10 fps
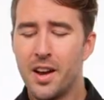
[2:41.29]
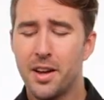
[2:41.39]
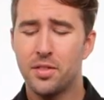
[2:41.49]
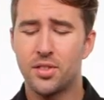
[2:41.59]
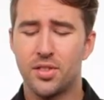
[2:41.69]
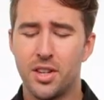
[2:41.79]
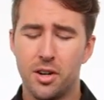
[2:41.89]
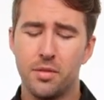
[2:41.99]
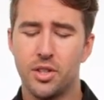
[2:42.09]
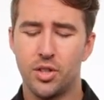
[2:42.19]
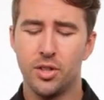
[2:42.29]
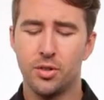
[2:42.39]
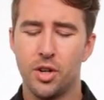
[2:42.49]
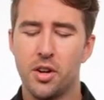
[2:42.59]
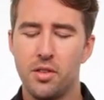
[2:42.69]
Now at the center of the
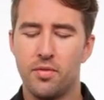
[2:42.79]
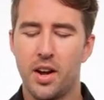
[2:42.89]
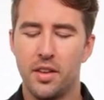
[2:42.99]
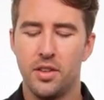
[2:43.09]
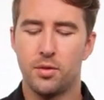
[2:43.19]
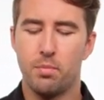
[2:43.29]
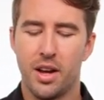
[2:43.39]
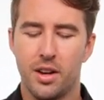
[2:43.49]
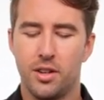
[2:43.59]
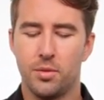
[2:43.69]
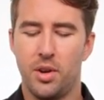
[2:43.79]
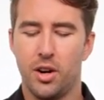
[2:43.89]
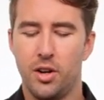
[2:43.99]
shield, you're going to find this mechanism here.